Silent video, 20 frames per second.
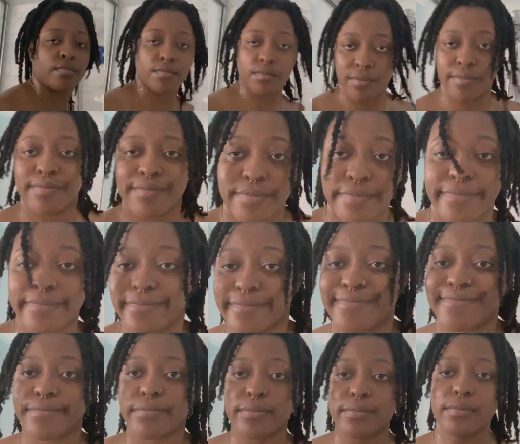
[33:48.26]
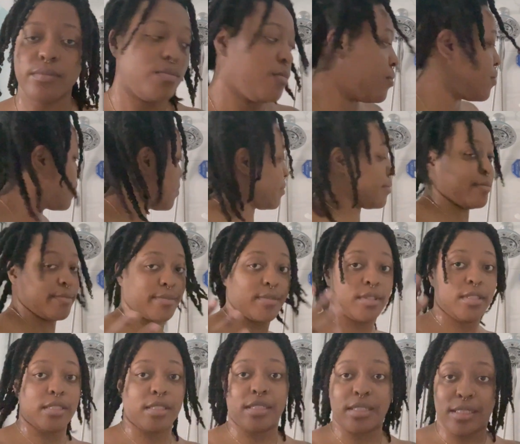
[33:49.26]
24 twists.
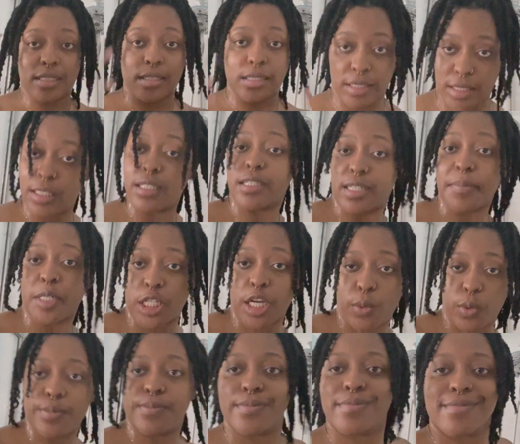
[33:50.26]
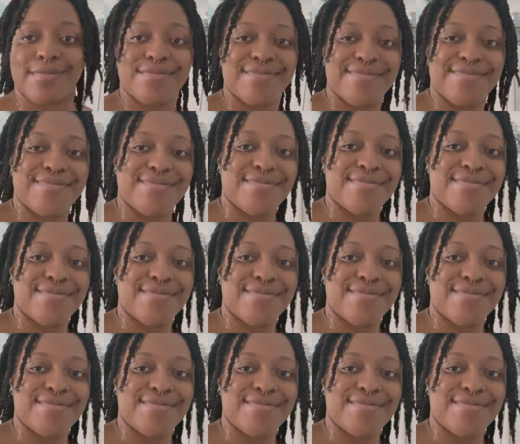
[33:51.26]
And now we're going to